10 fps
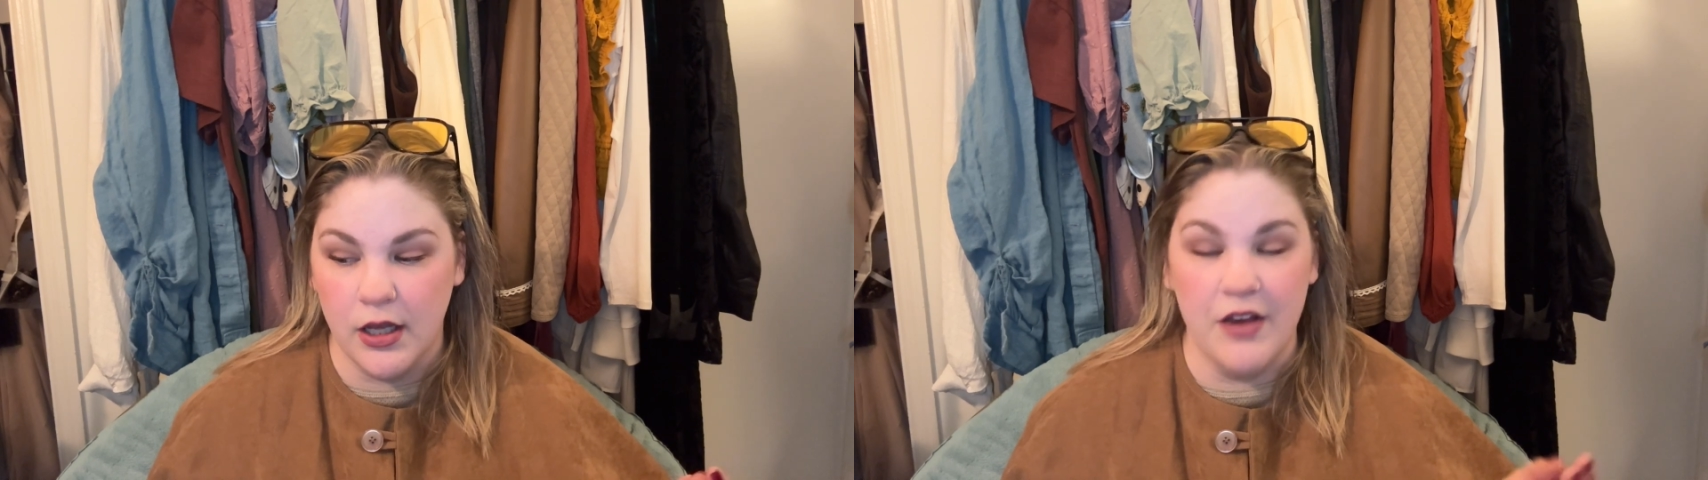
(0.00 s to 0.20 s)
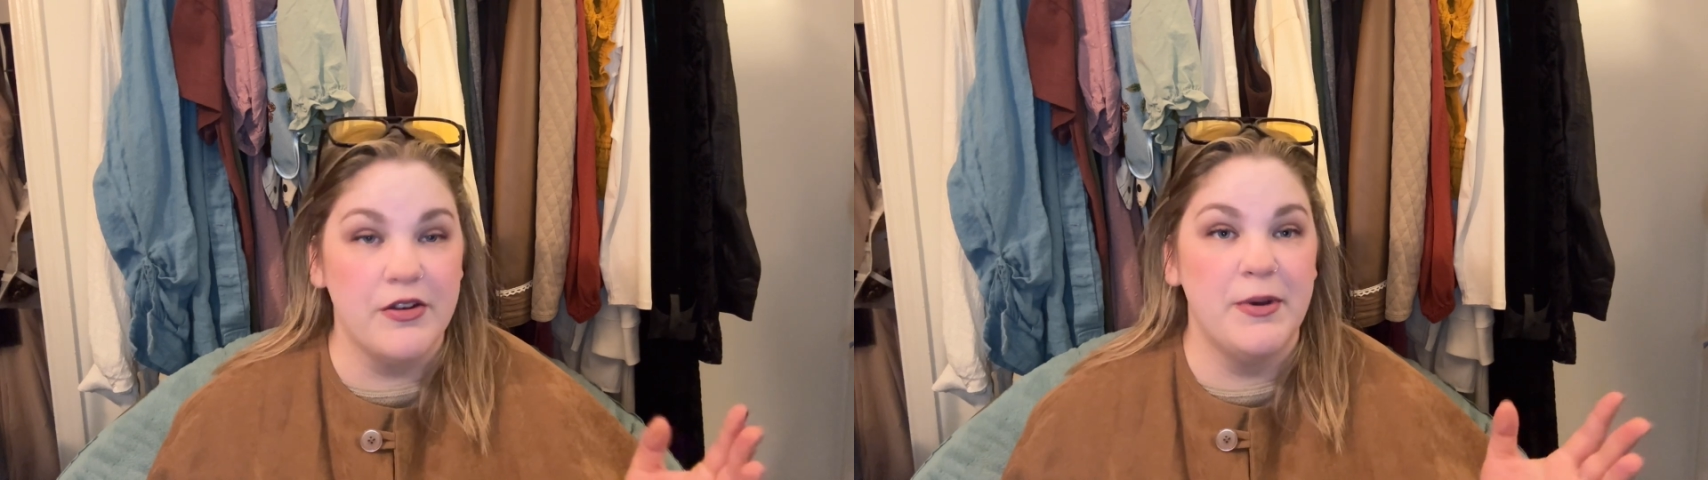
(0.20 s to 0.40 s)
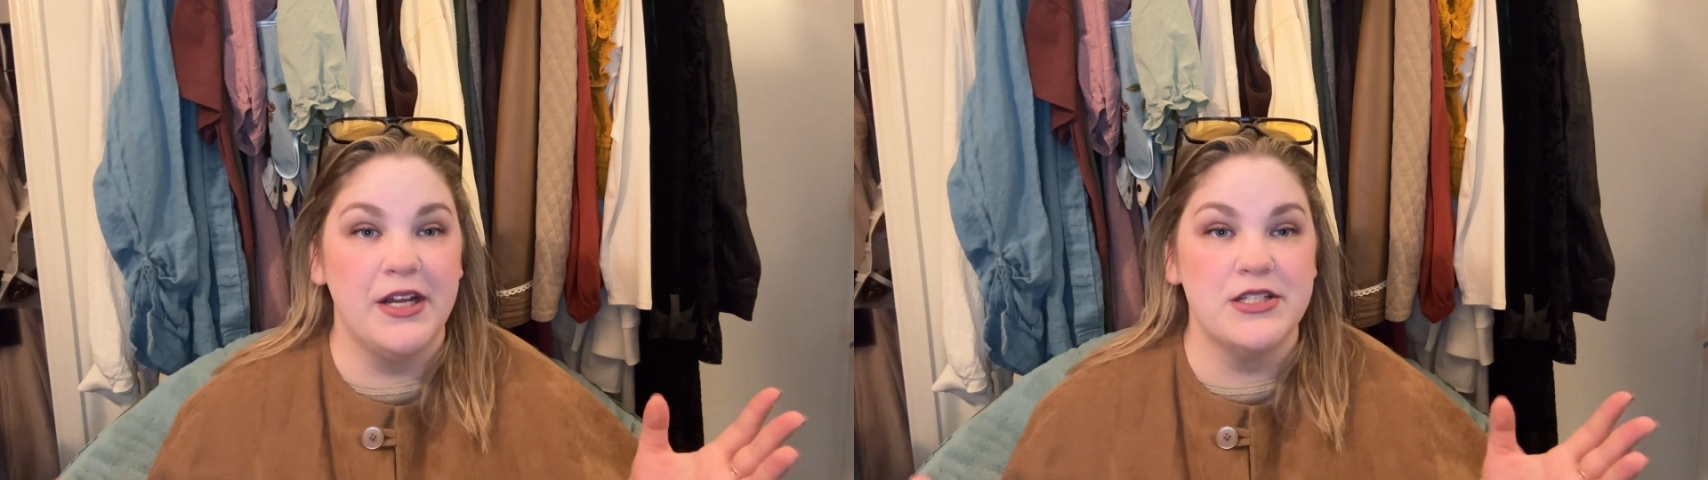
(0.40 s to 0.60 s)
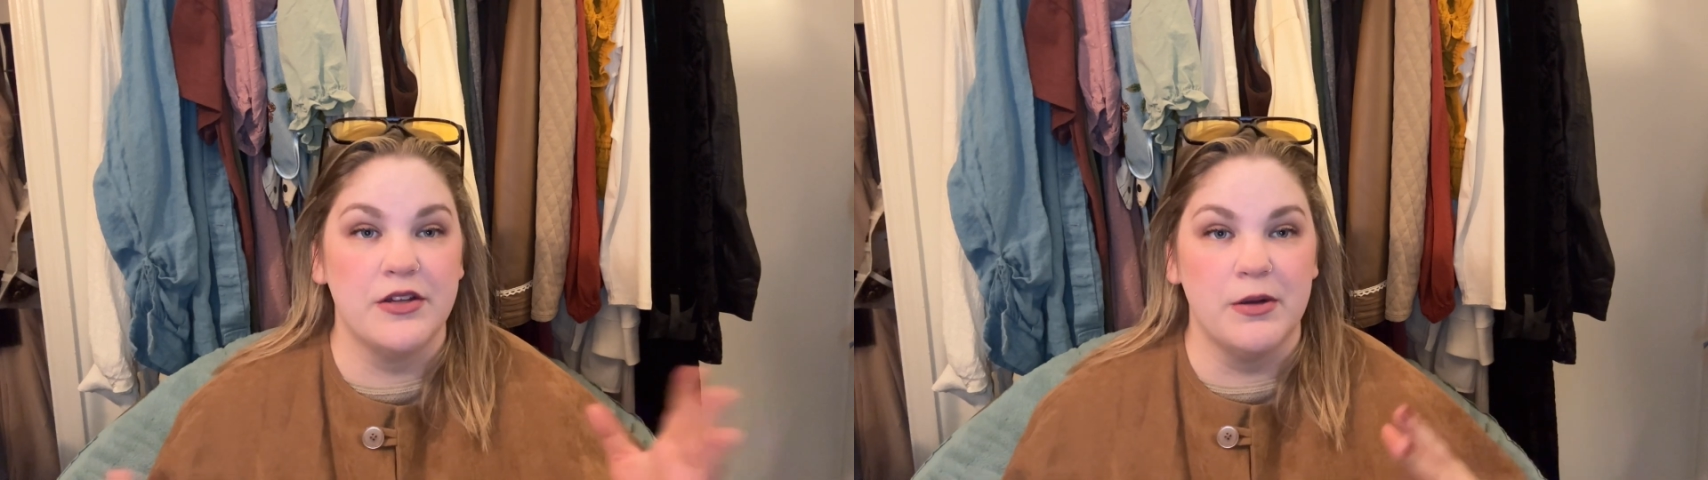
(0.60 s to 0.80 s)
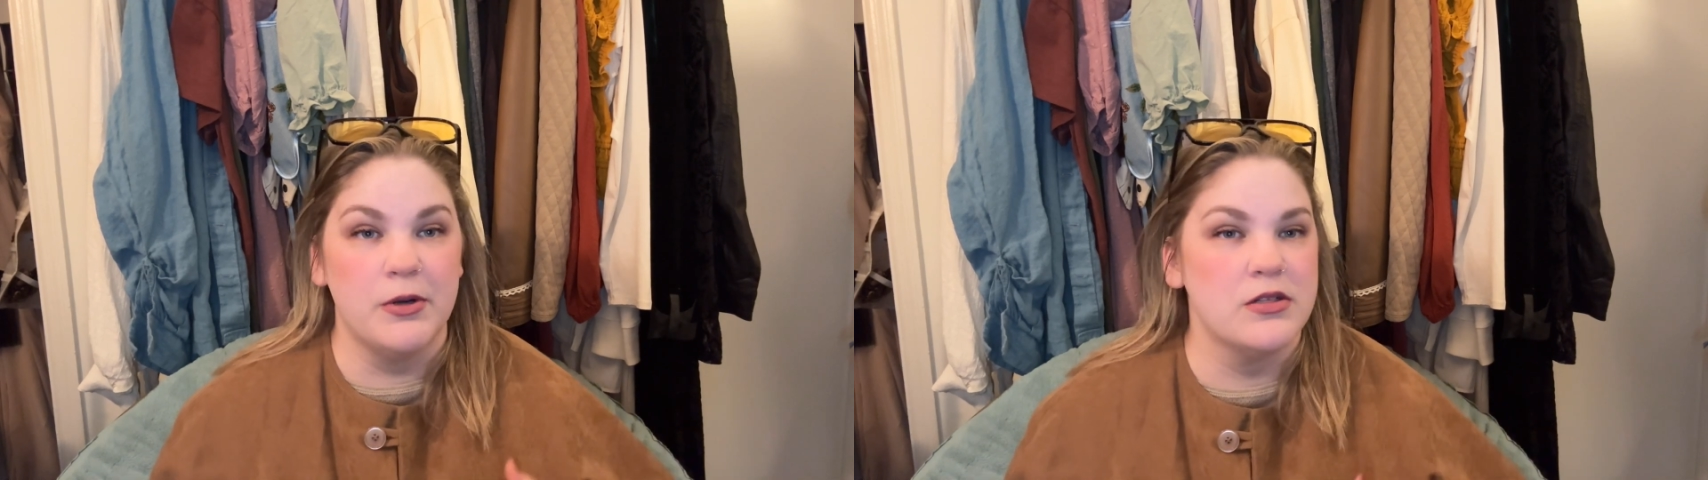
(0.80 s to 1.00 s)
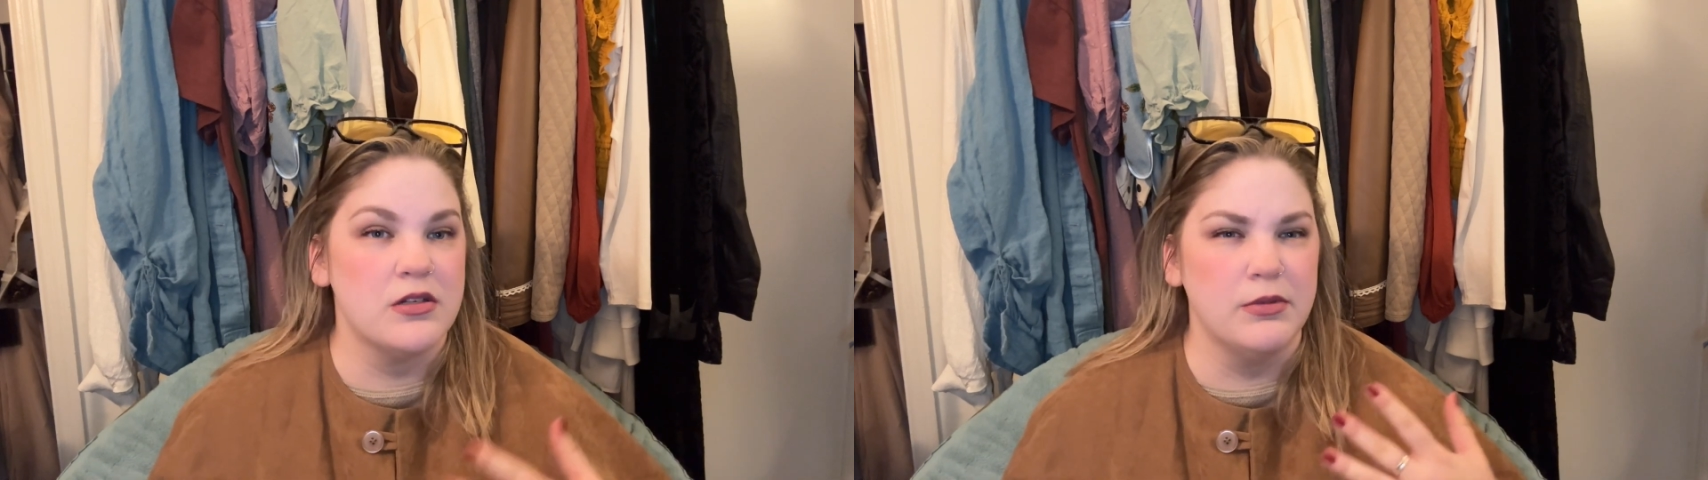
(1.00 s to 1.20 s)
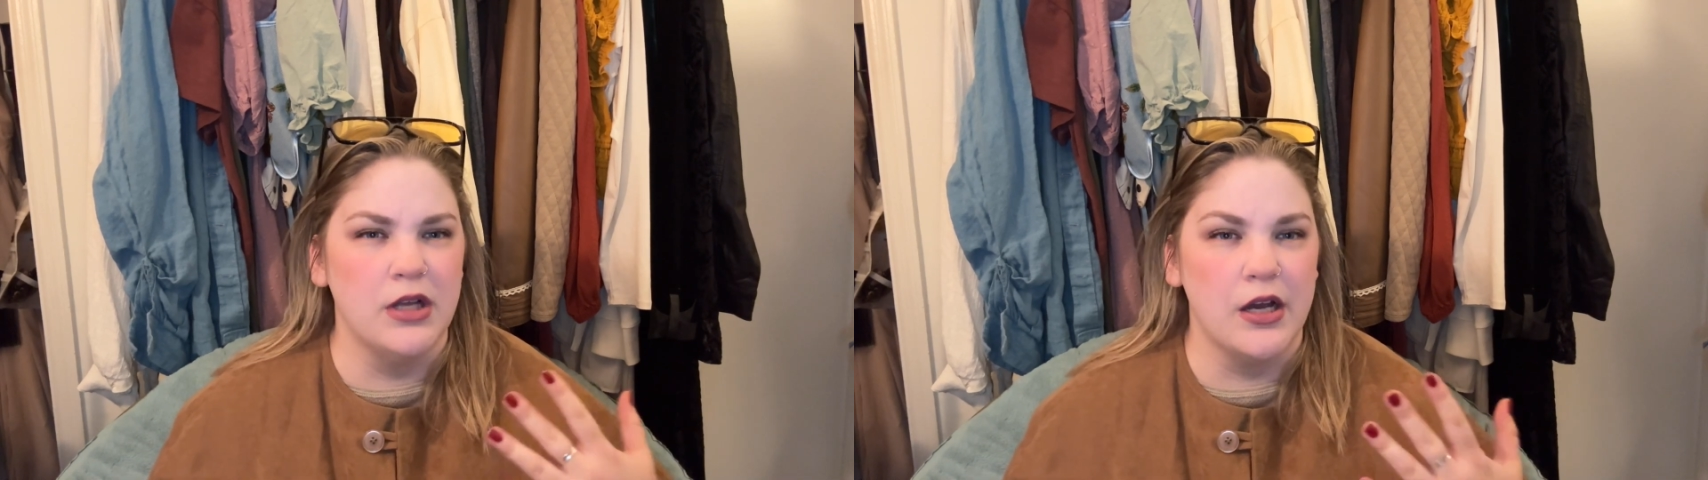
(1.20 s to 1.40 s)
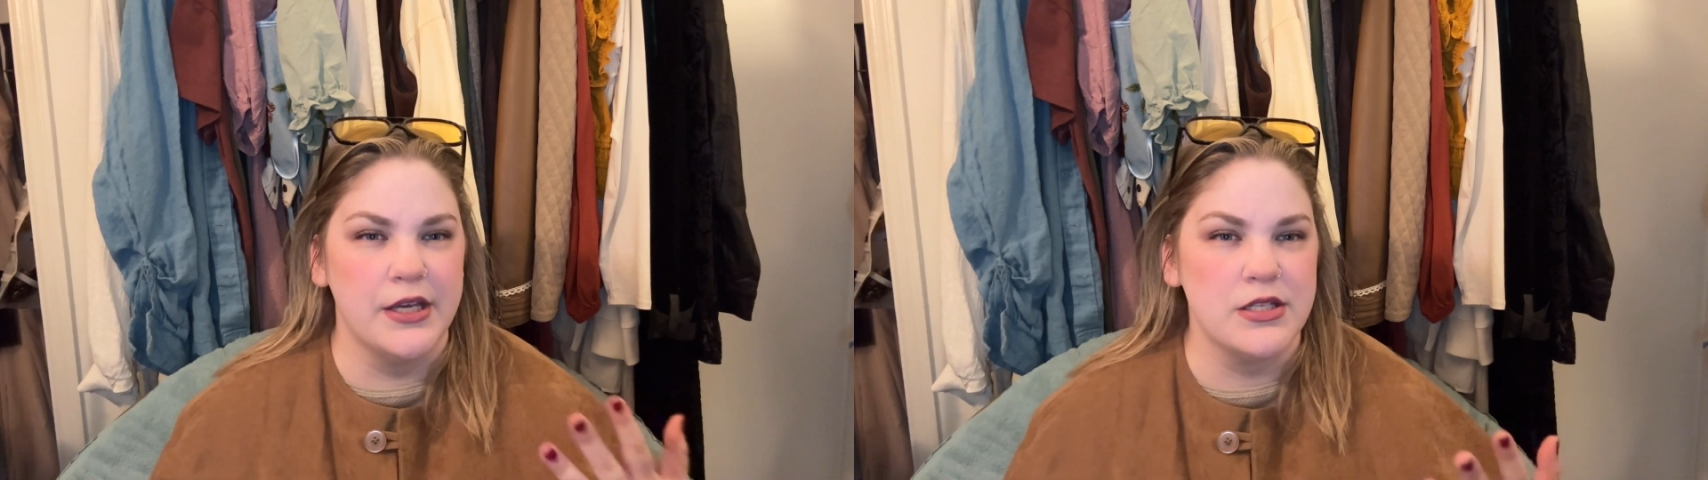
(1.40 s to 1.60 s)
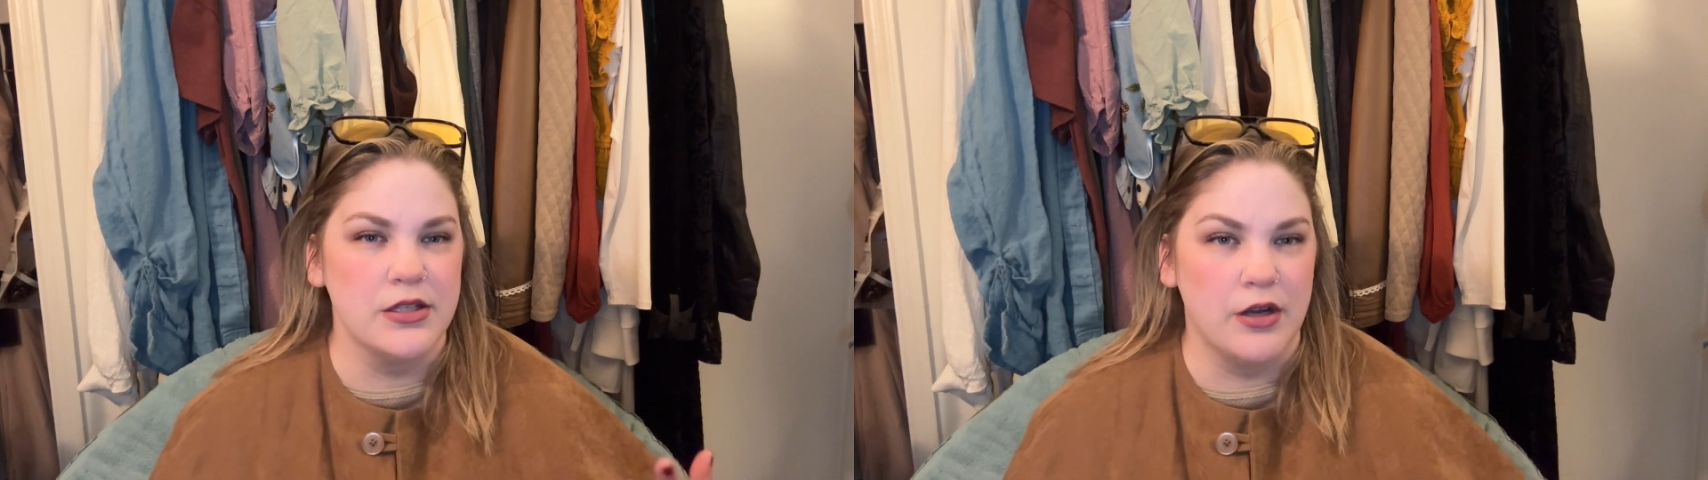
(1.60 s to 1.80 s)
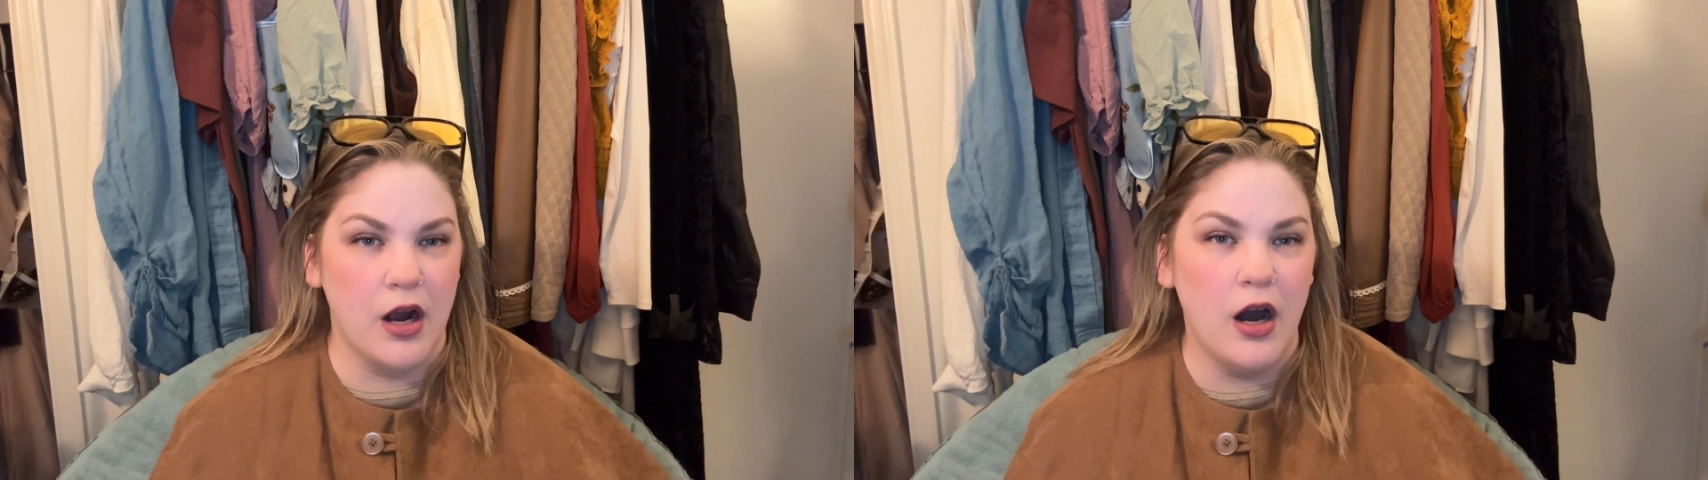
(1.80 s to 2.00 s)
Everybody took their personal belongings
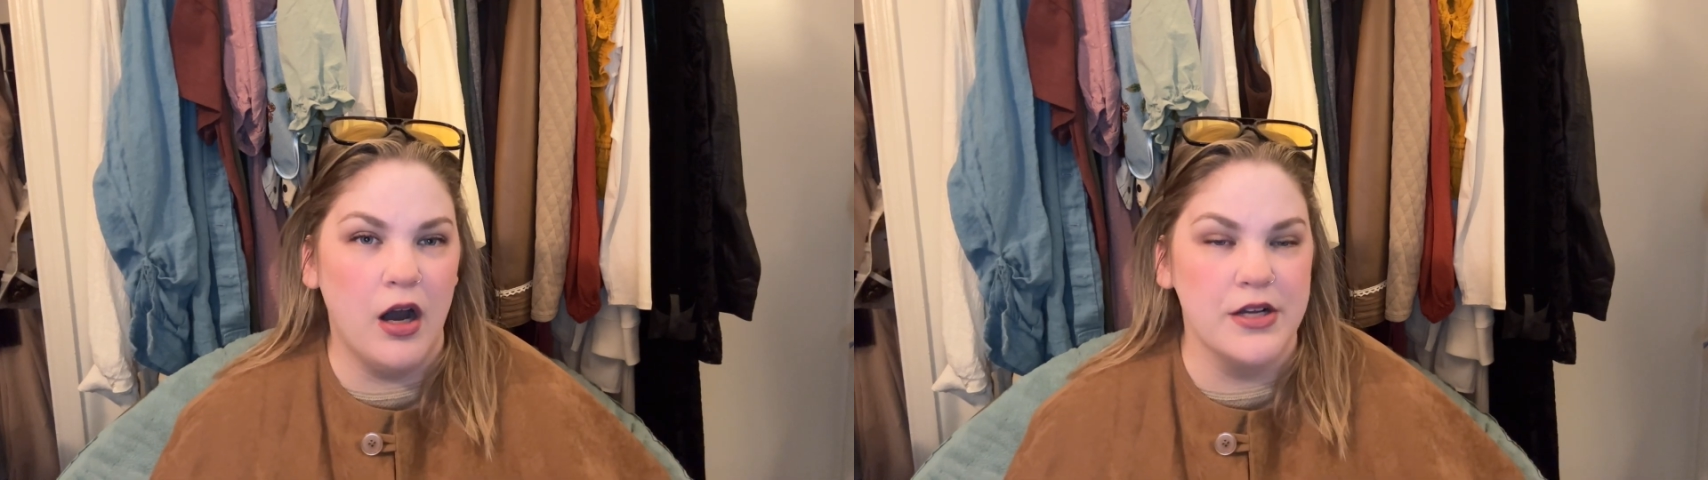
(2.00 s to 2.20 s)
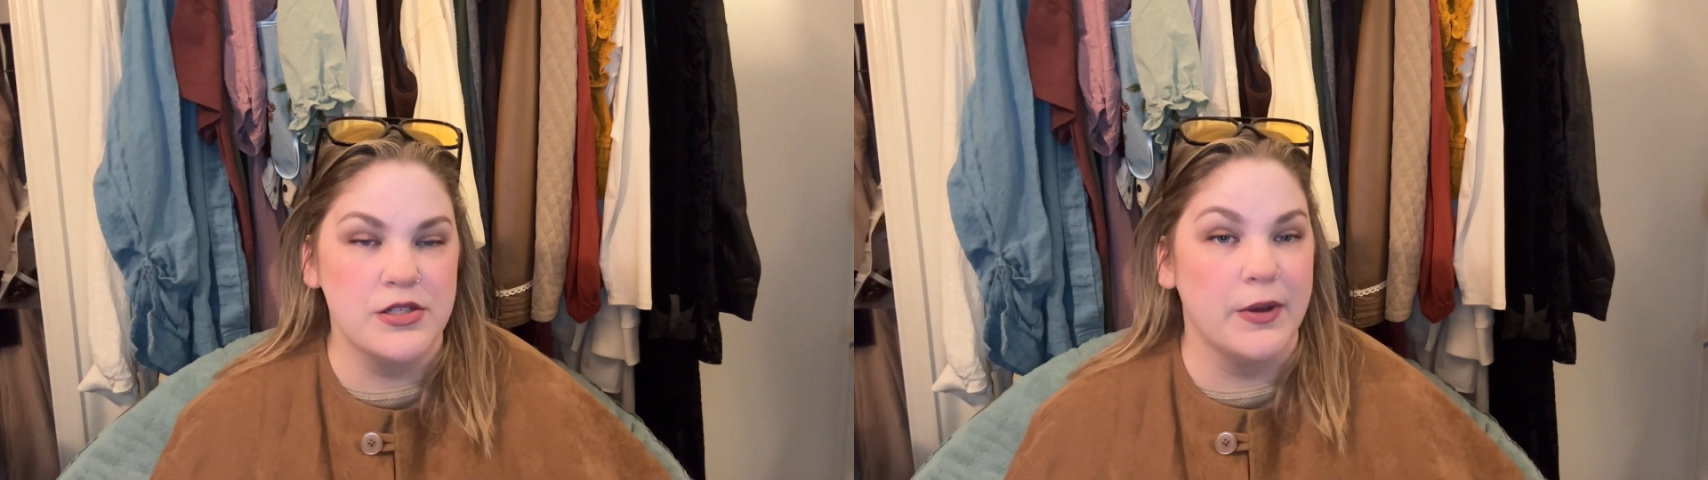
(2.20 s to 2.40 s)
to their cars,